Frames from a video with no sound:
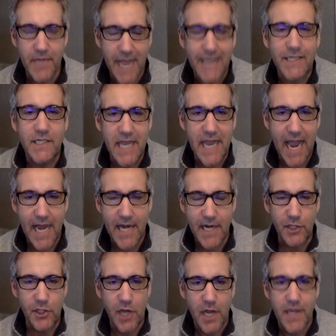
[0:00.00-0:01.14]
That's the
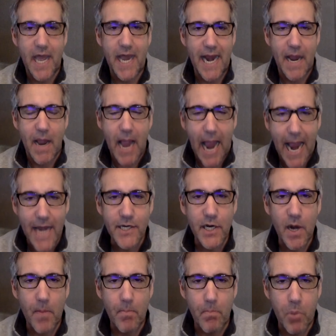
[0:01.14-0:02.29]
adage that
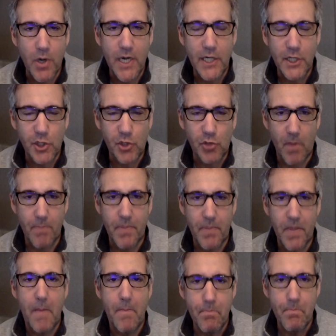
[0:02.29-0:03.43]
ended up putting Trump
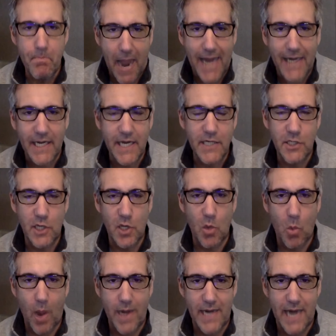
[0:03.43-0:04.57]
back into the
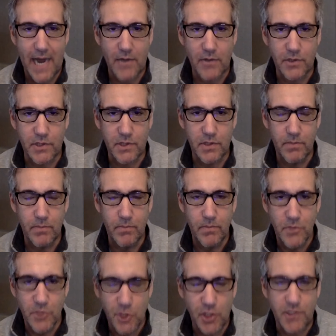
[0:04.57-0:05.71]
White House
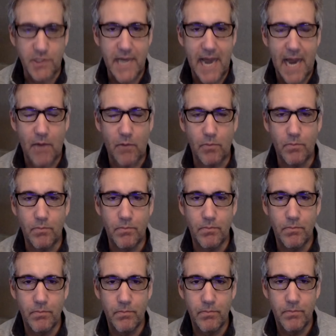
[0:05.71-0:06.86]
just now.
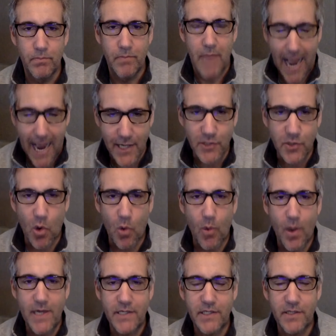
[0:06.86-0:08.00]
And as
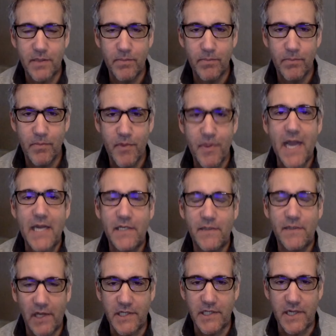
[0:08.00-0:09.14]
always, thanks
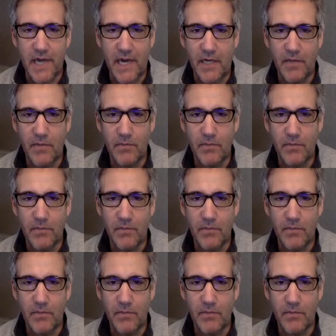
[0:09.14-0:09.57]
for listening.